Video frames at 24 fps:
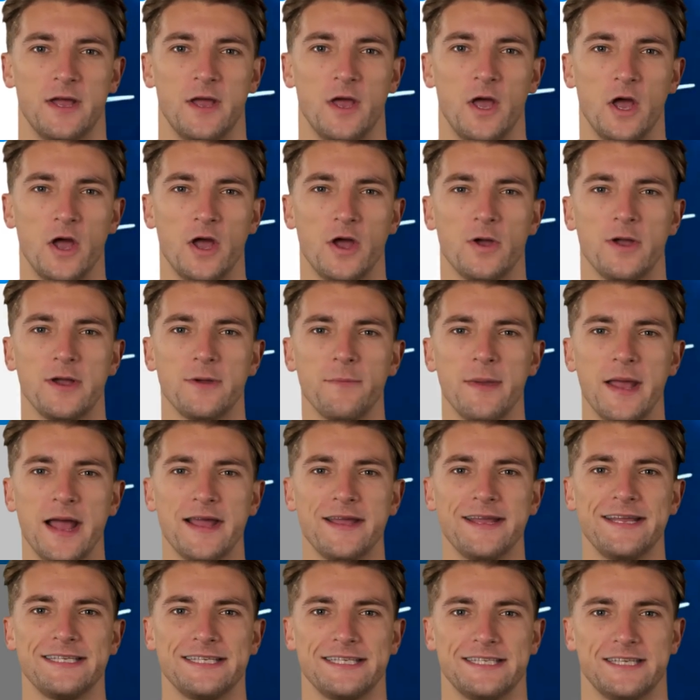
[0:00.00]
A
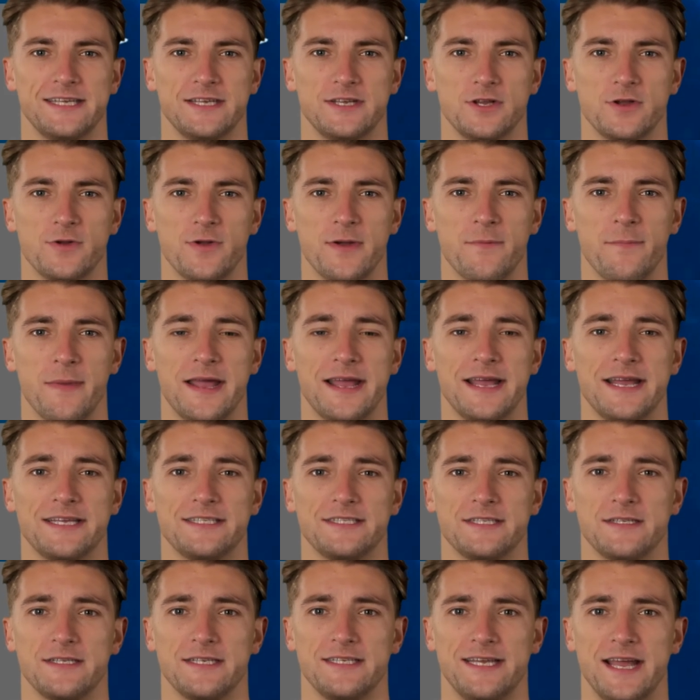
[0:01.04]
honeypot is a security
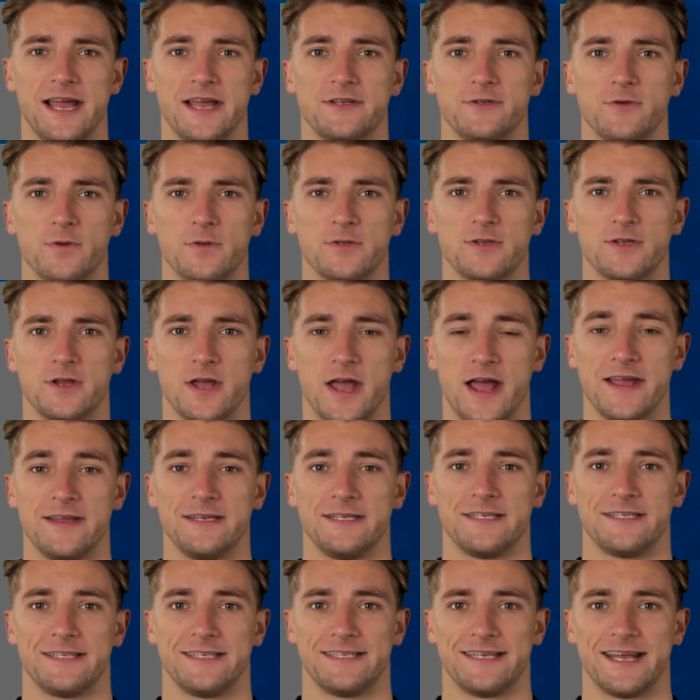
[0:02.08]
mechanism designed to
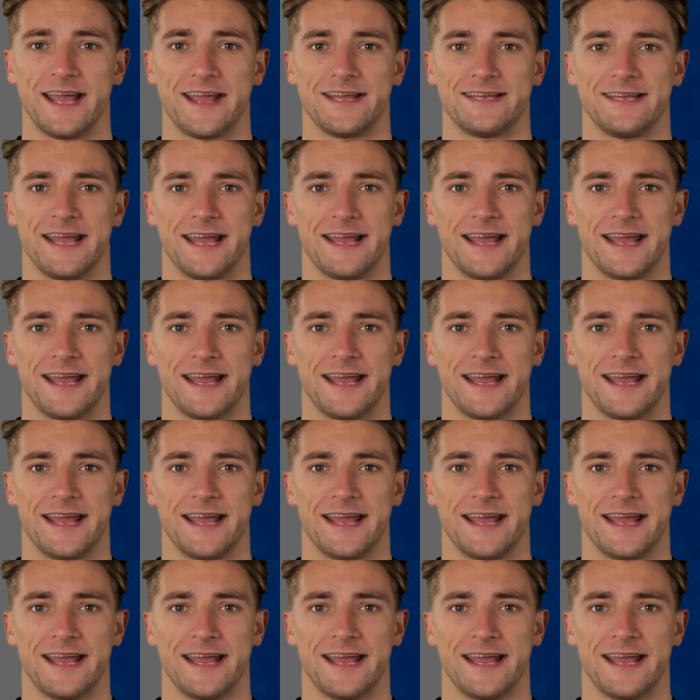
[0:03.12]
attract, detect,